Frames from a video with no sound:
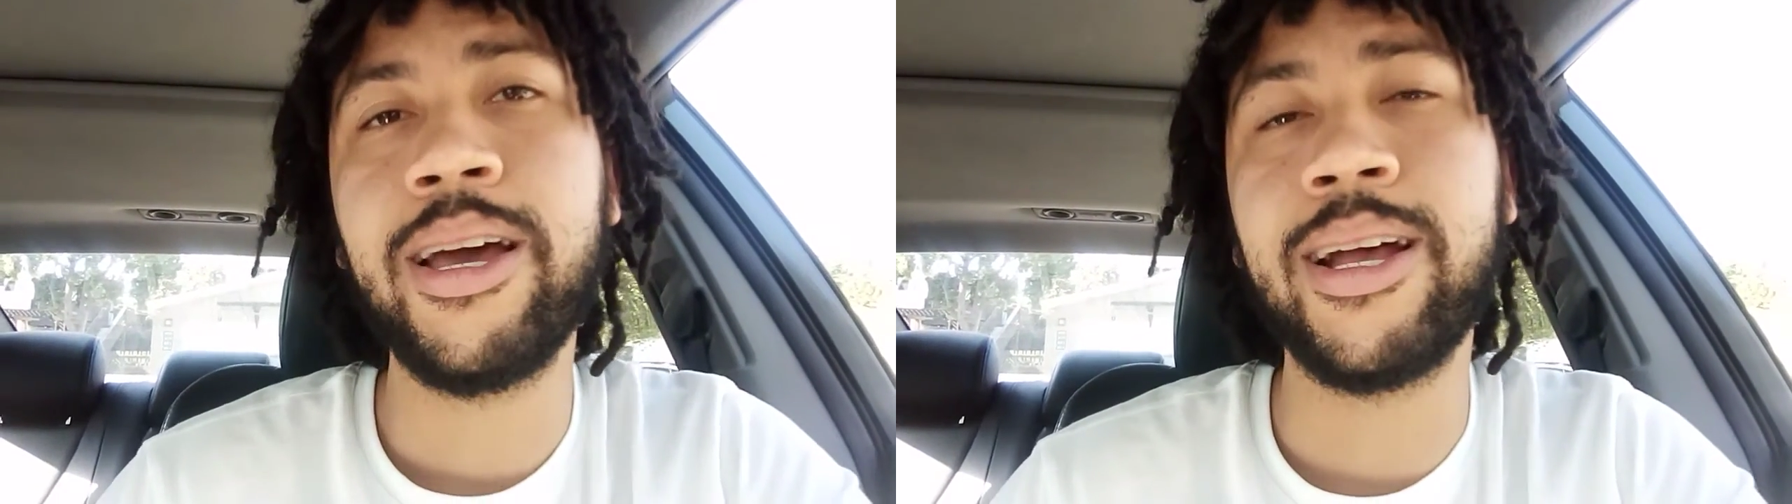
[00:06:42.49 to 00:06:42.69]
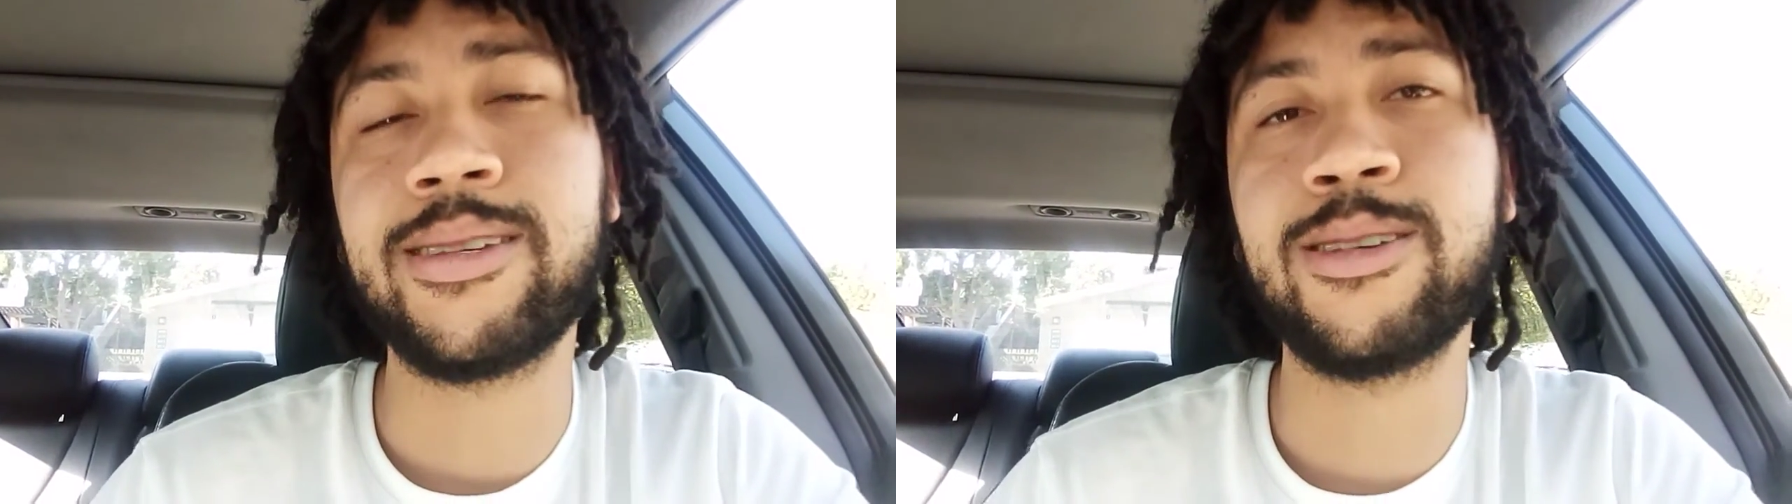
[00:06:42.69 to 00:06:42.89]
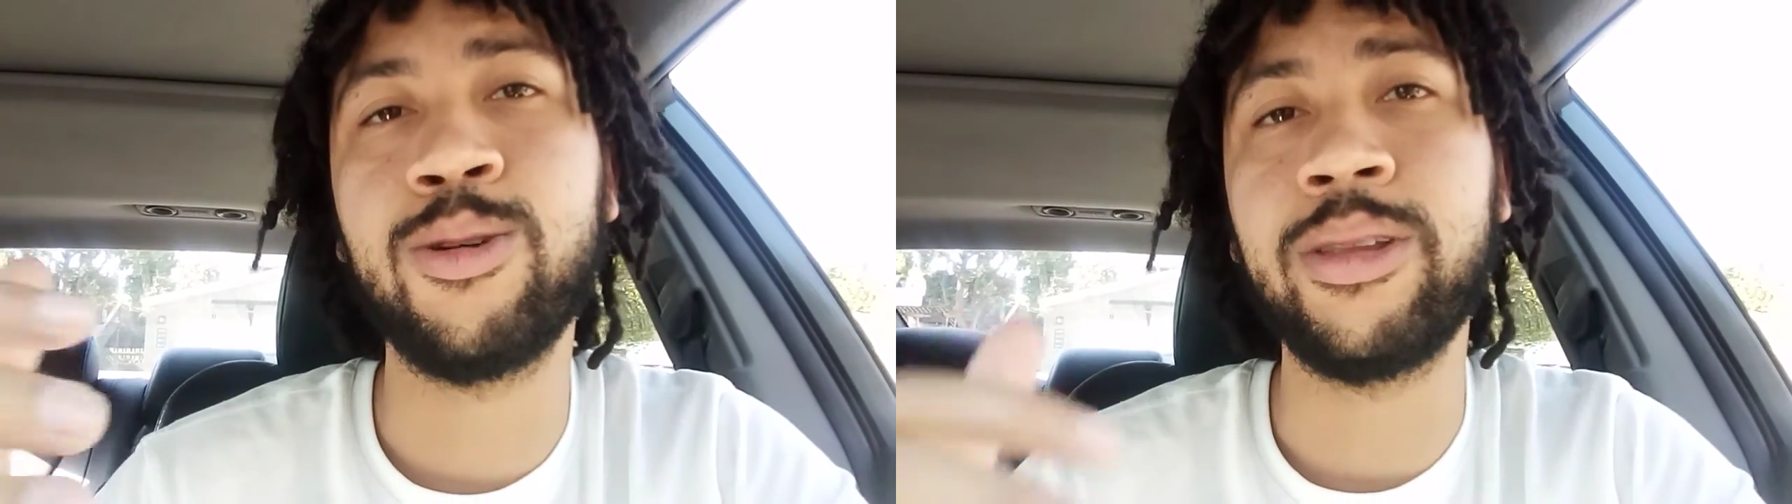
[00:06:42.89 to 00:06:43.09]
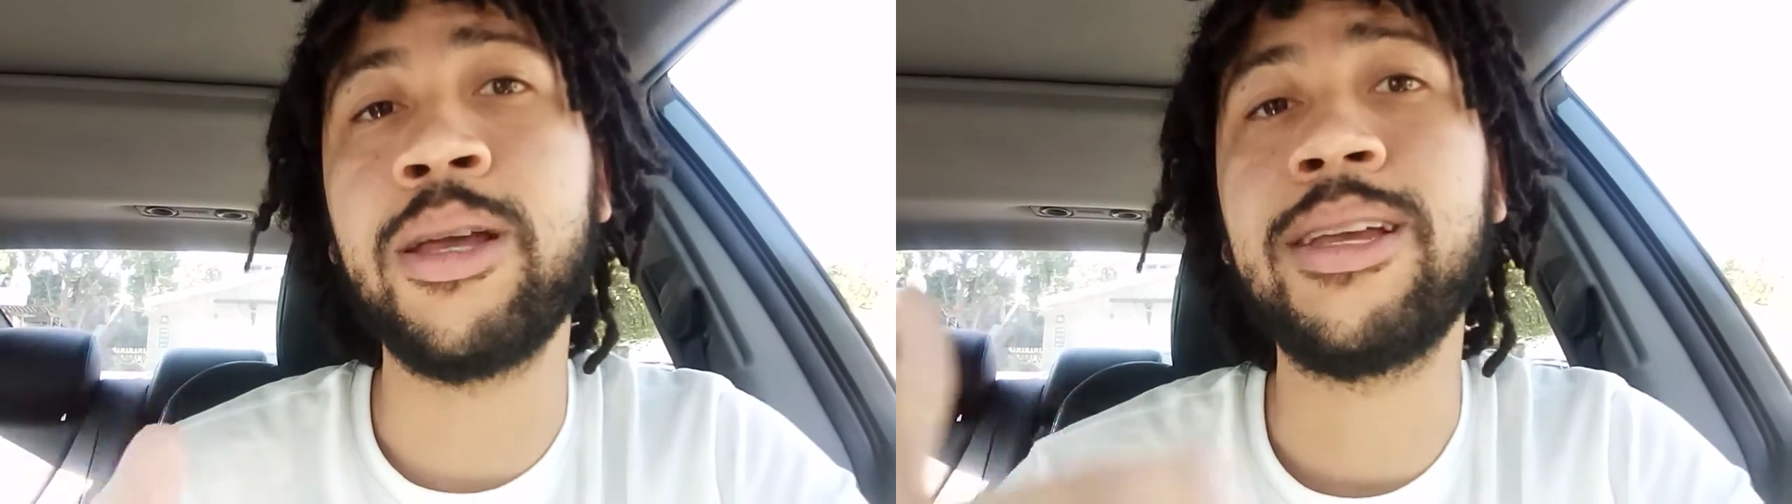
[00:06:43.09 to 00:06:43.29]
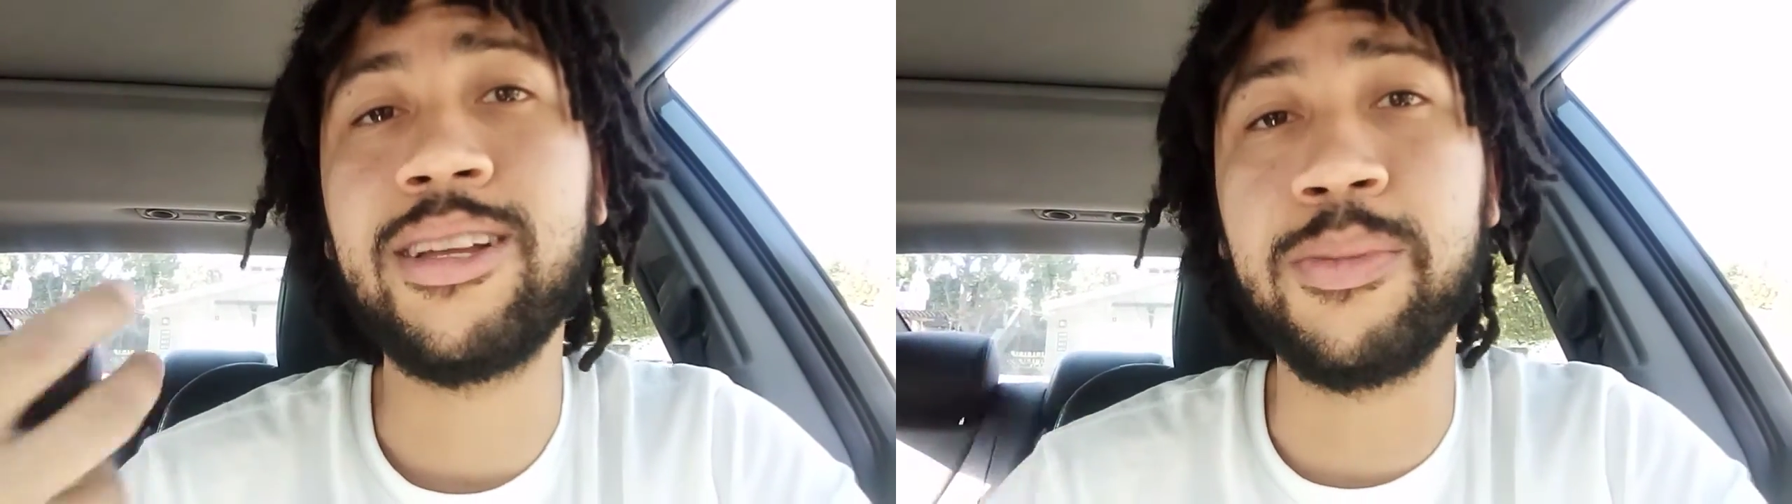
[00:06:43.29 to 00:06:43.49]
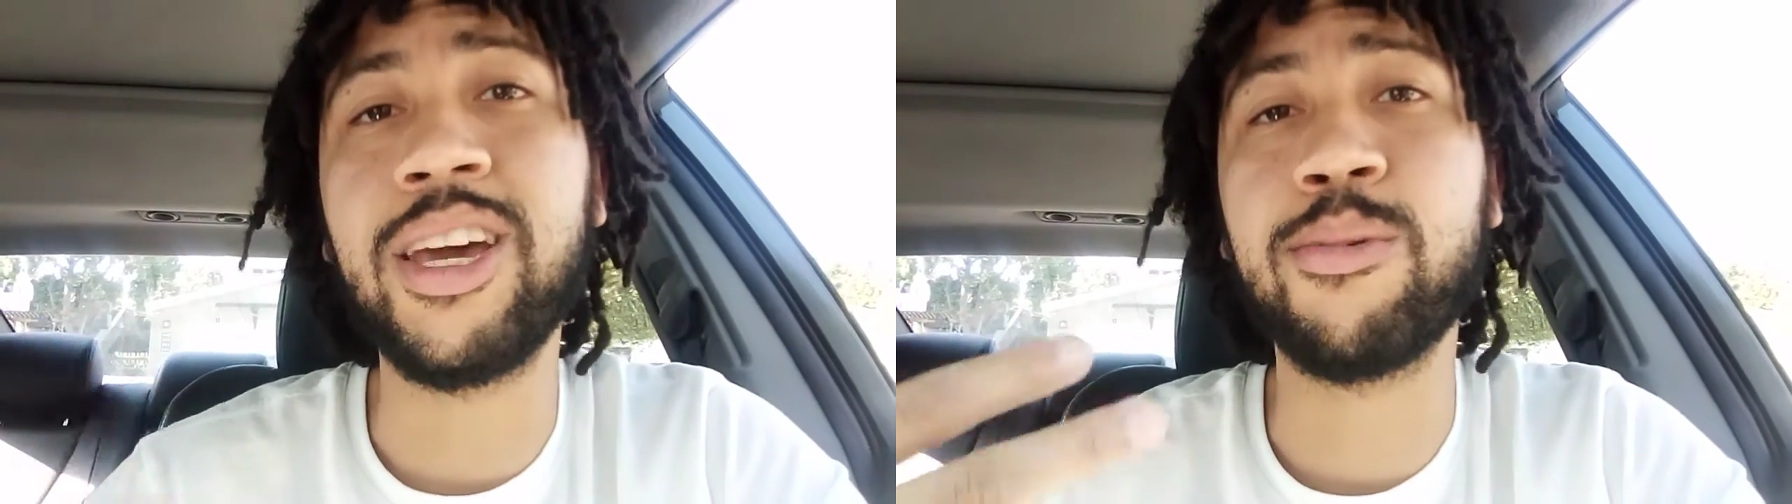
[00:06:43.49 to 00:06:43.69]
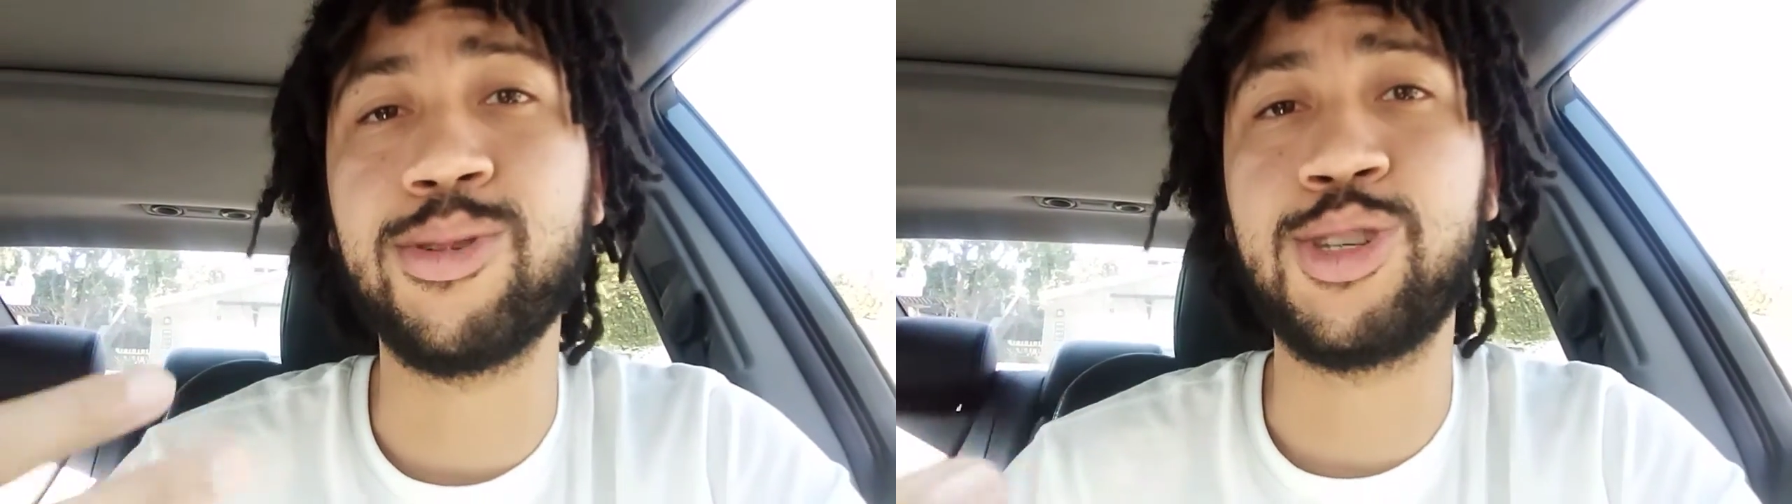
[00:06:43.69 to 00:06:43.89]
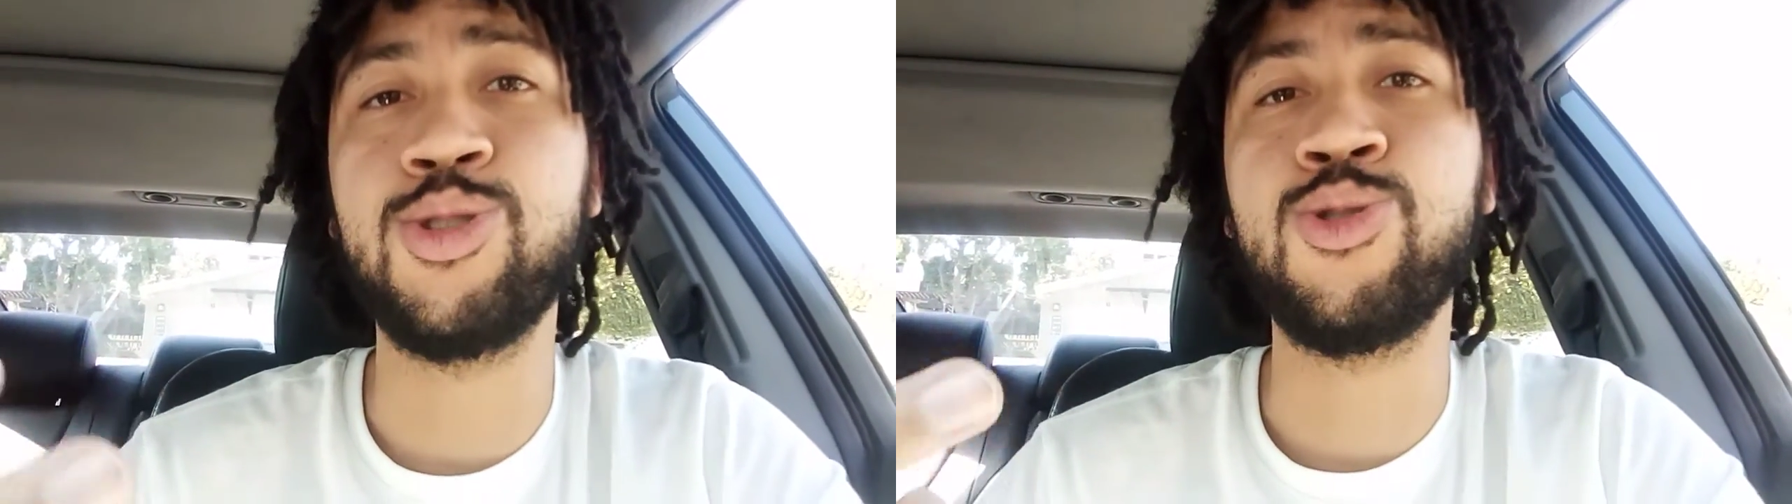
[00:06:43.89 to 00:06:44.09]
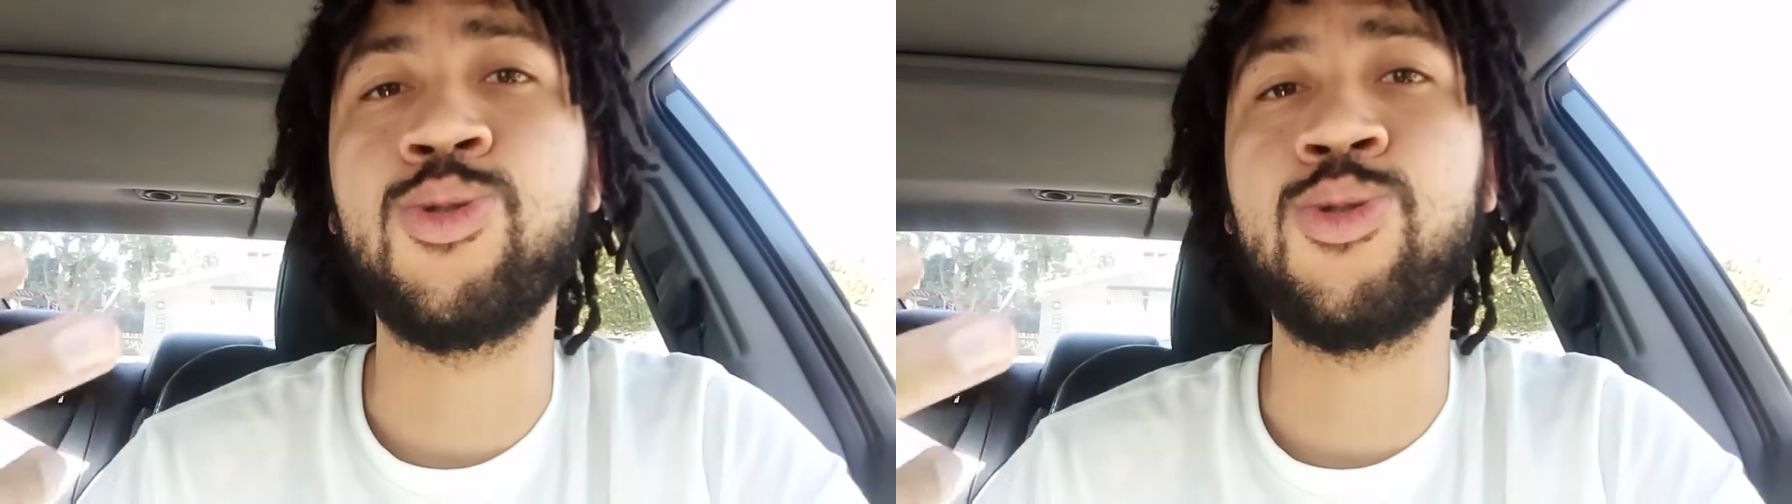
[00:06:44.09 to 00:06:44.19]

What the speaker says: and so they need to be able to